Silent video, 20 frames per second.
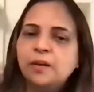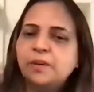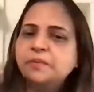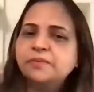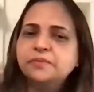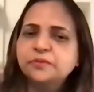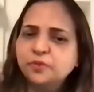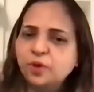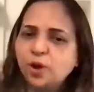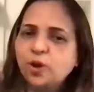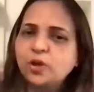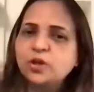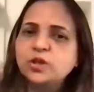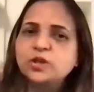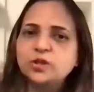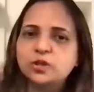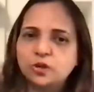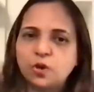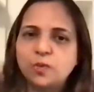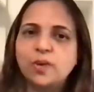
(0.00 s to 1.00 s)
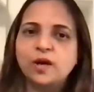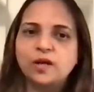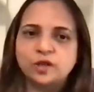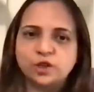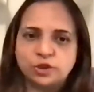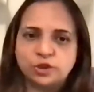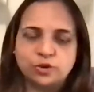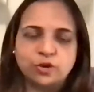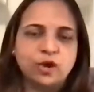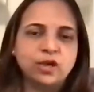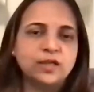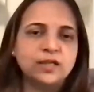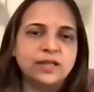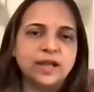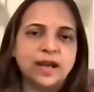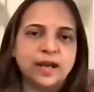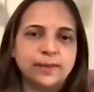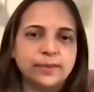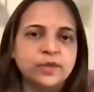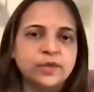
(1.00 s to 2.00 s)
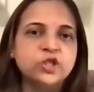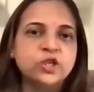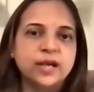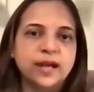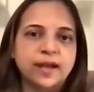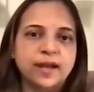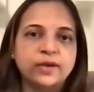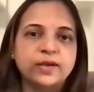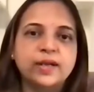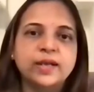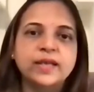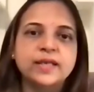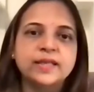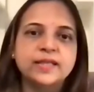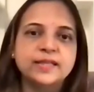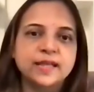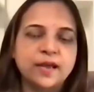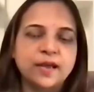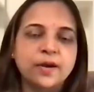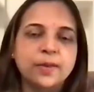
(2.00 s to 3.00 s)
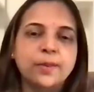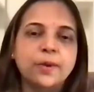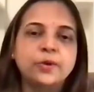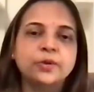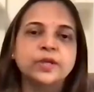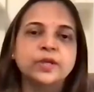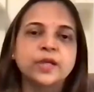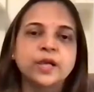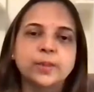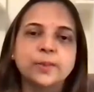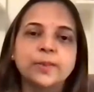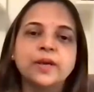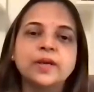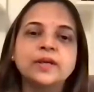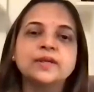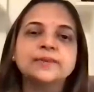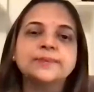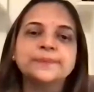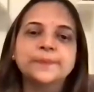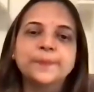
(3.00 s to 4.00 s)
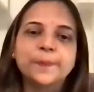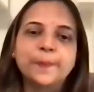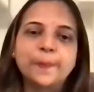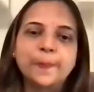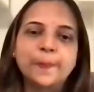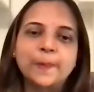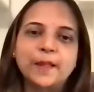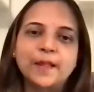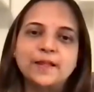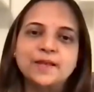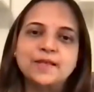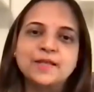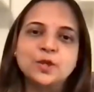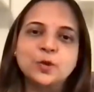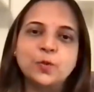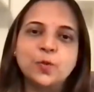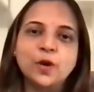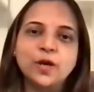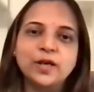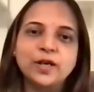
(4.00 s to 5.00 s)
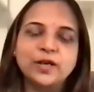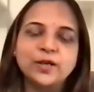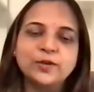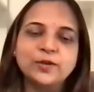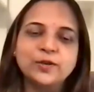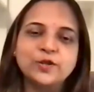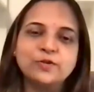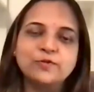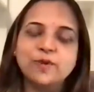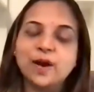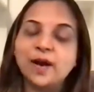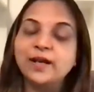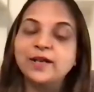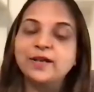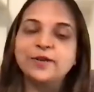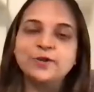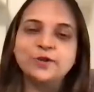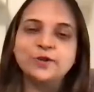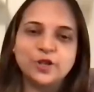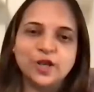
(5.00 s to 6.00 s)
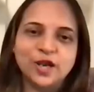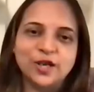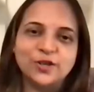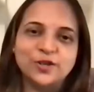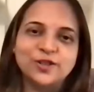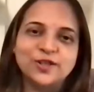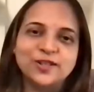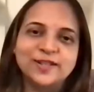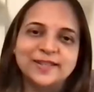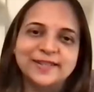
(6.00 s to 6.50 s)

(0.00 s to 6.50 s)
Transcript: Not so much, not that much clarity is there about dharma. So why did you change?